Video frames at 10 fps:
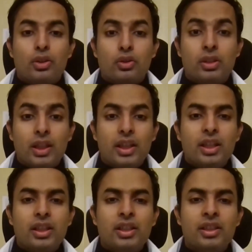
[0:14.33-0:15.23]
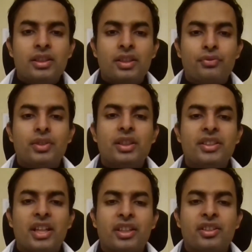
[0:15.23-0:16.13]
Today is the
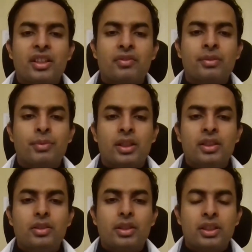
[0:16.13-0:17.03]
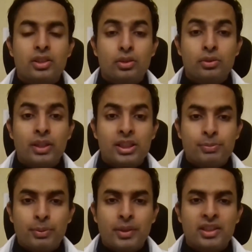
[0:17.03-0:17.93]
first Saturday of the month, and so, as
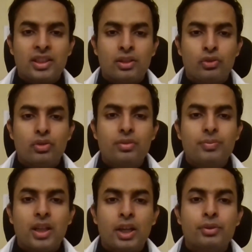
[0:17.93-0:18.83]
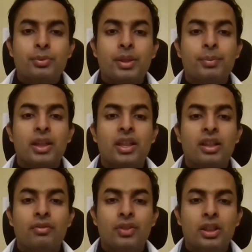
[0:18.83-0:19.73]
per my schedule, I will be making
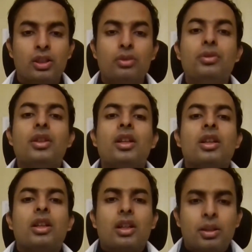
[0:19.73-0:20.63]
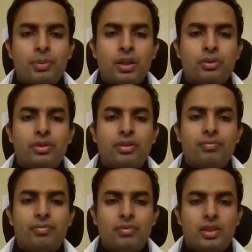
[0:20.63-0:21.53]
a video about
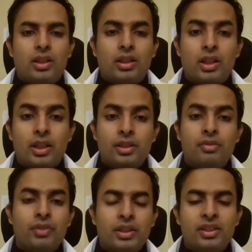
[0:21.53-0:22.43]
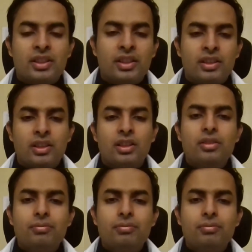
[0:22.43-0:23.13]
current events in India